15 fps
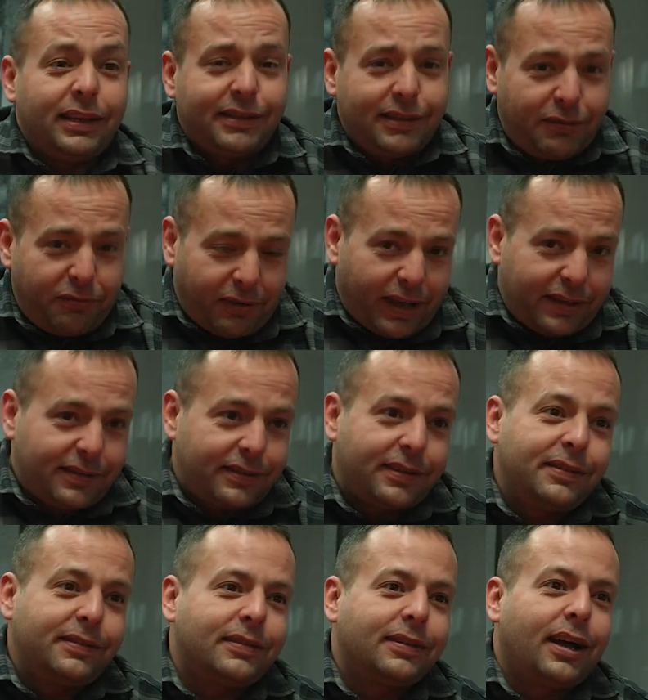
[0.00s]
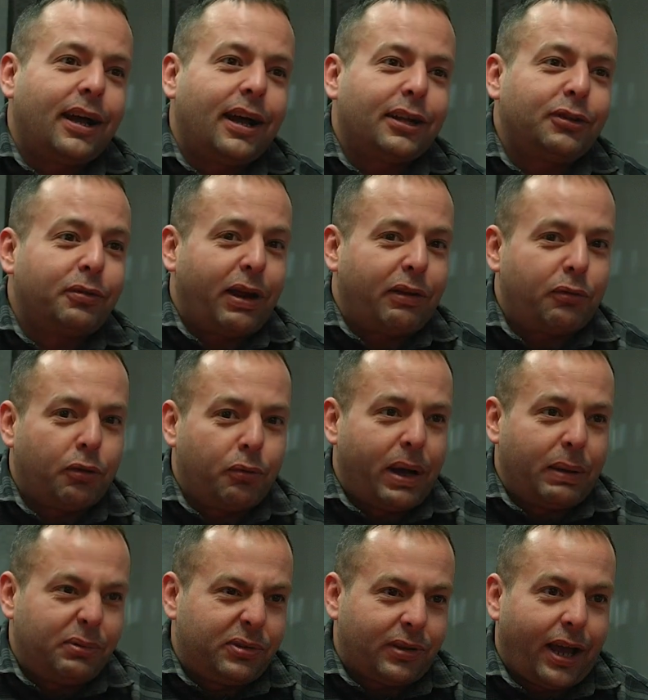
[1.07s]
is the fastest travel
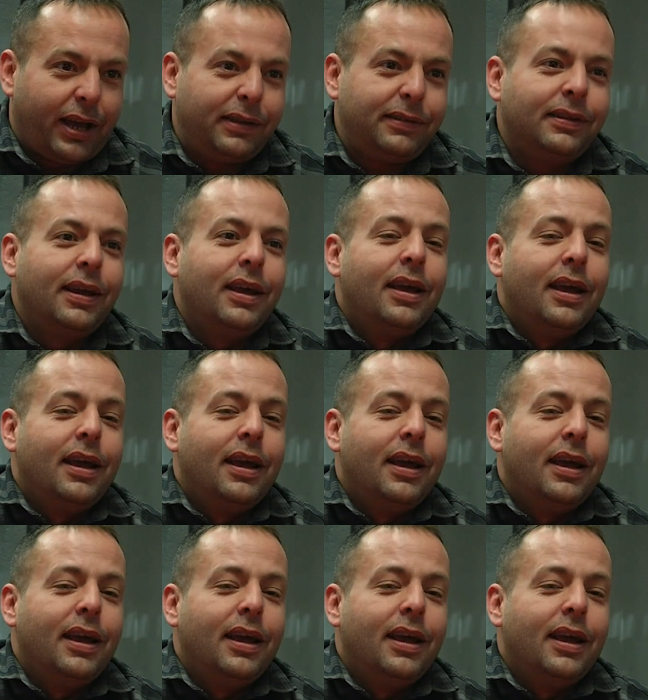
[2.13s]
website,